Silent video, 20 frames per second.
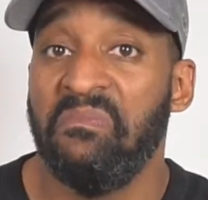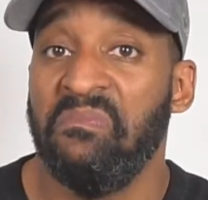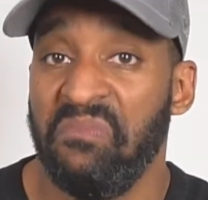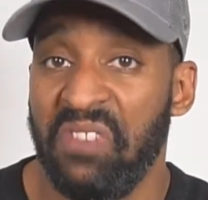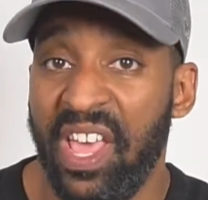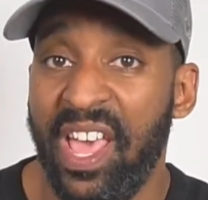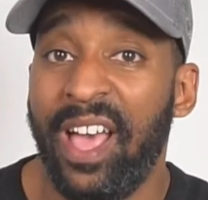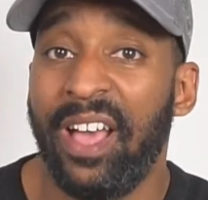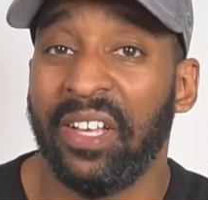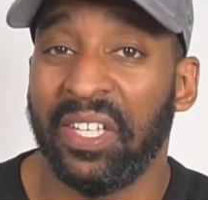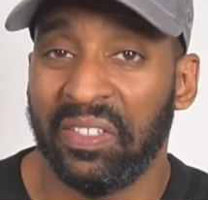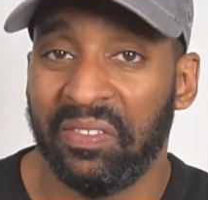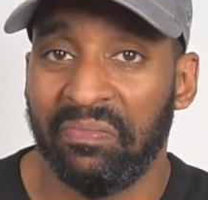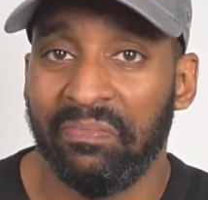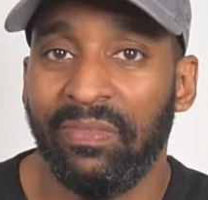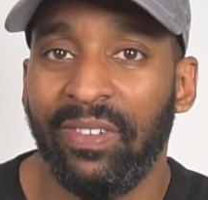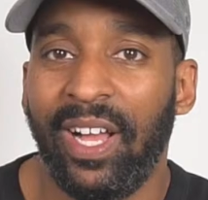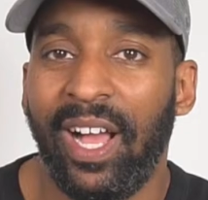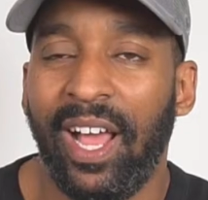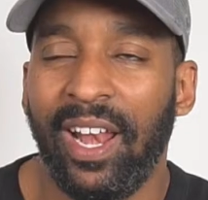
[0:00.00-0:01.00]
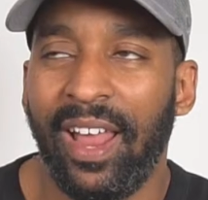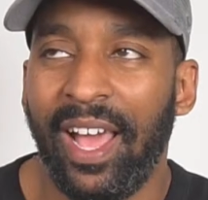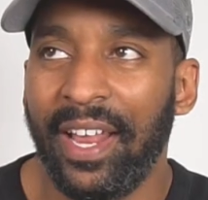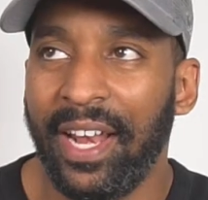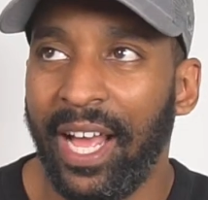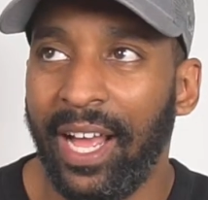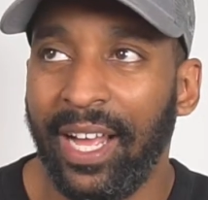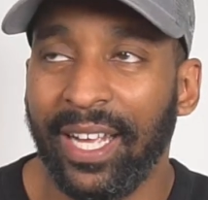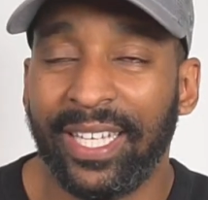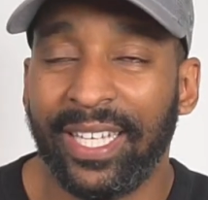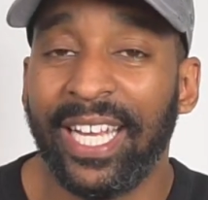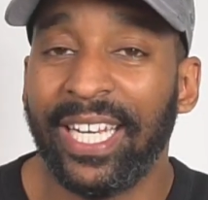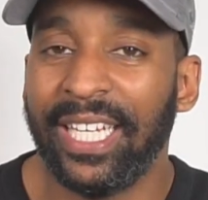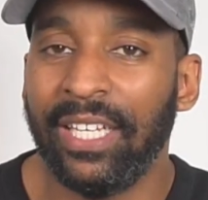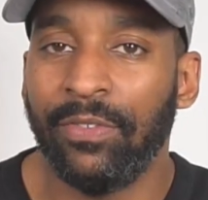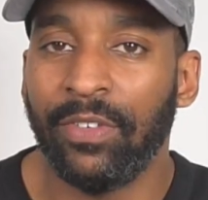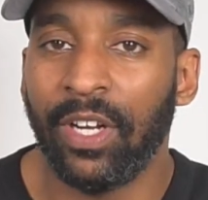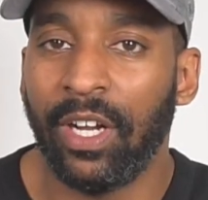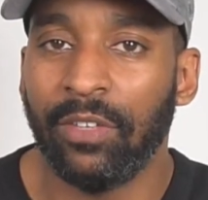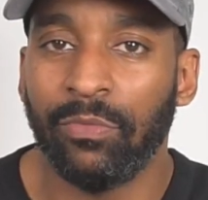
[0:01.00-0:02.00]
yeah, I like that. Again,
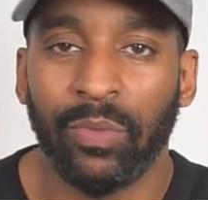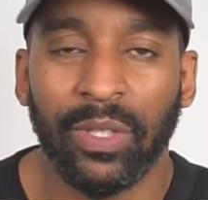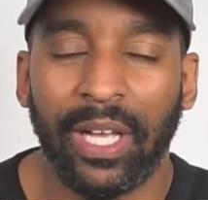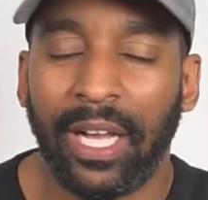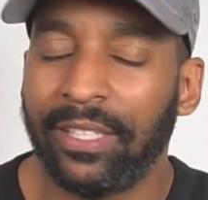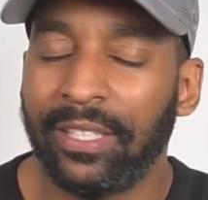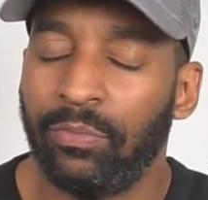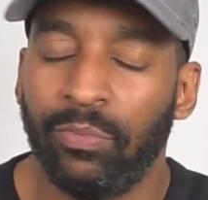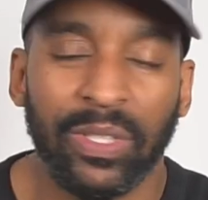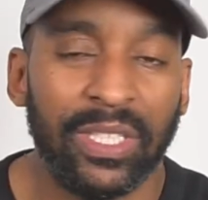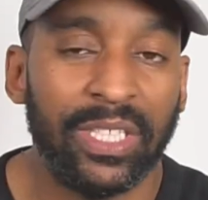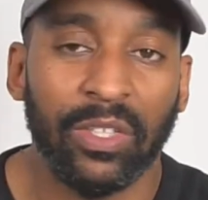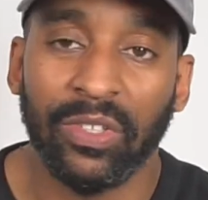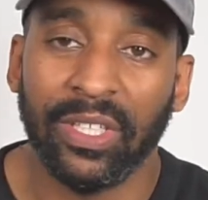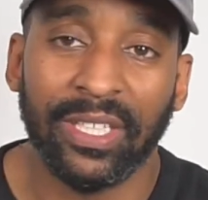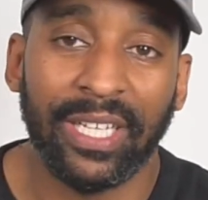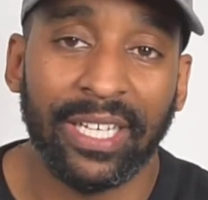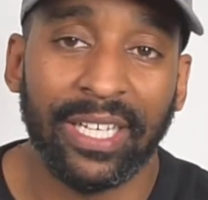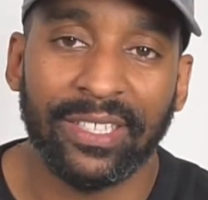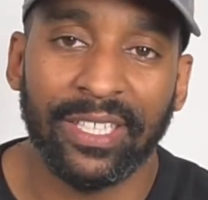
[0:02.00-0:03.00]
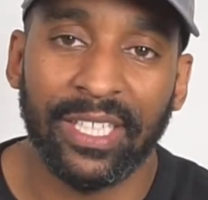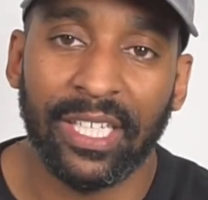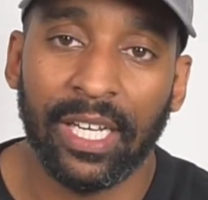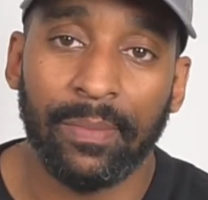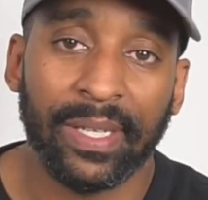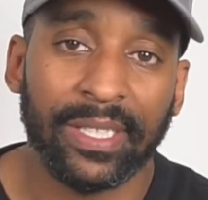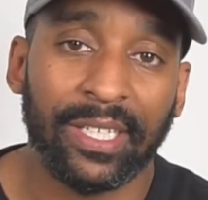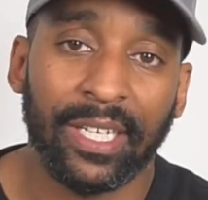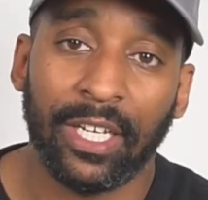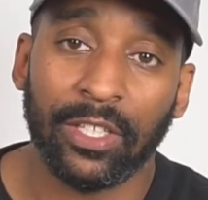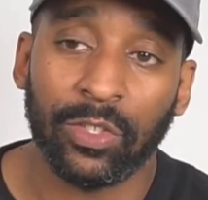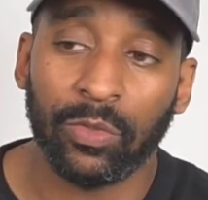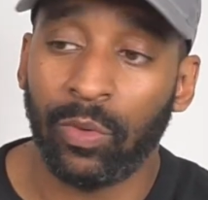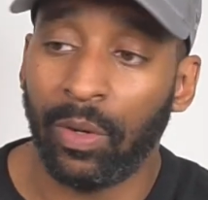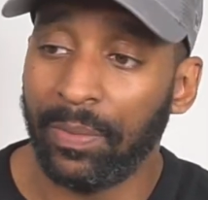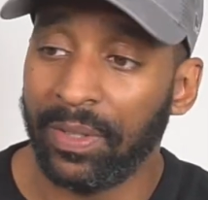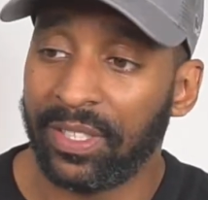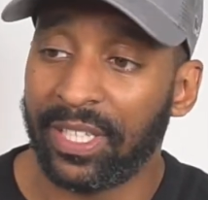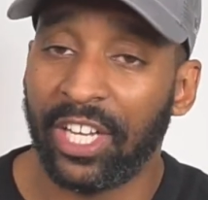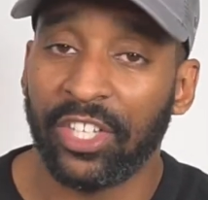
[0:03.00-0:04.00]
even though we still need that CDM. I said I'd
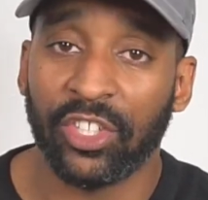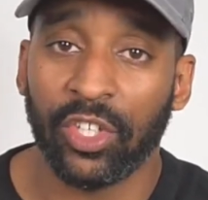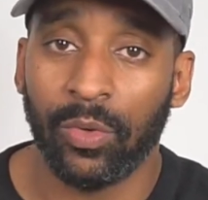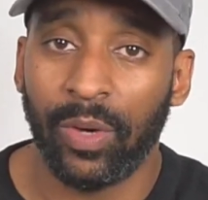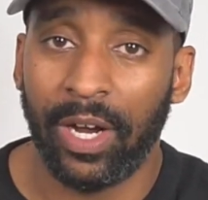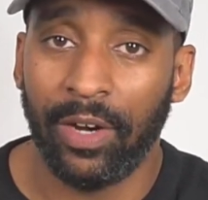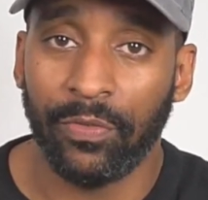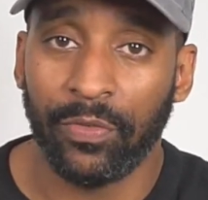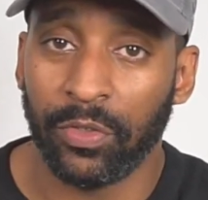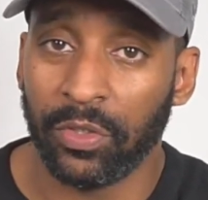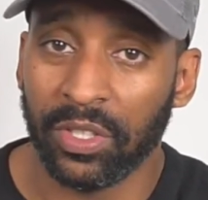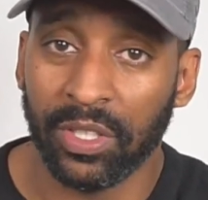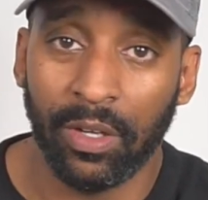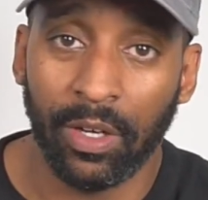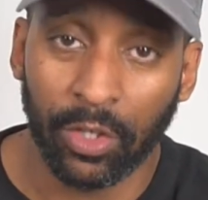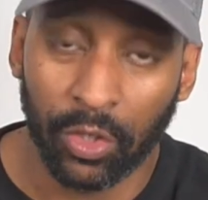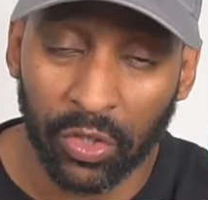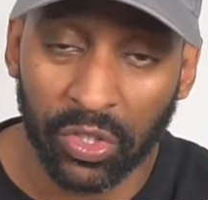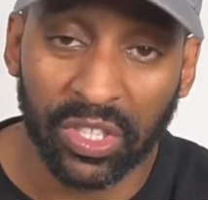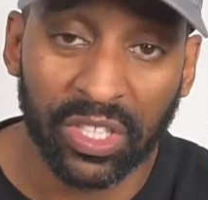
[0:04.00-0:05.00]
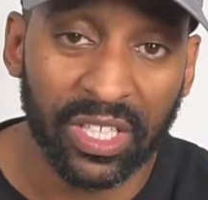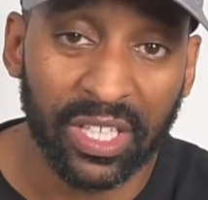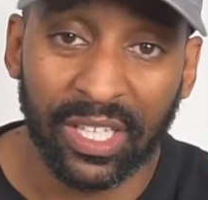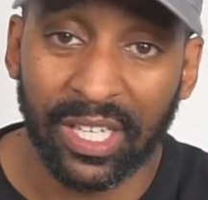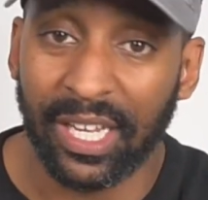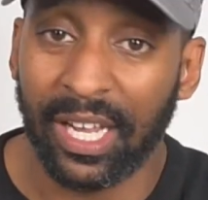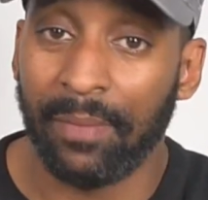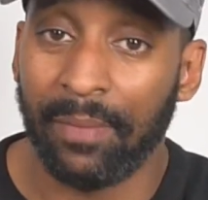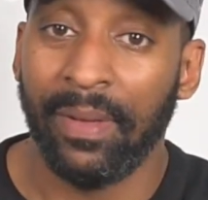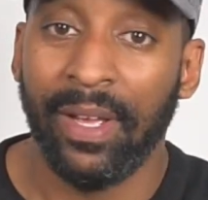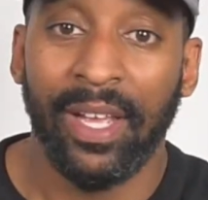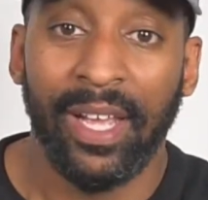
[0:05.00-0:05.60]
swap the Sancho out for a good CDM